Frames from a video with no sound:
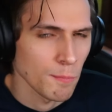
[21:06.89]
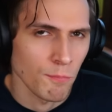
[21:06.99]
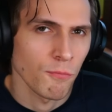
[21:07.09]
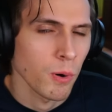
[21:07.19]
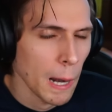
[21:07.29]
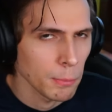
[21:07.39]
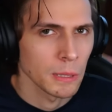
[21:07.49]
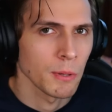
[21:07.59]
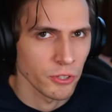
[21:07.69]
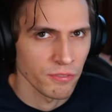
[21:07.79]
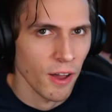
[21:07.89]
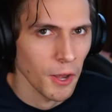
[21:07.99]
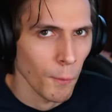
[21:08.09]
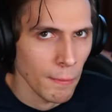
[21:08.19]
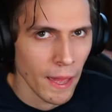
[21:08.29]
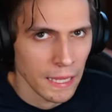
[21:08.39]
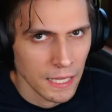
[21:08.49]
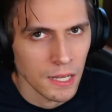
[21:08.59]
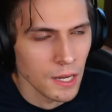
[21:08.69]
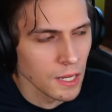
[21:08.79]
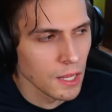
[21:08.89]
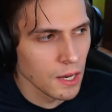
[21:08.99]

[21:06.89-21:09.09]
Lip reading: They'd probably be able to find a way back in.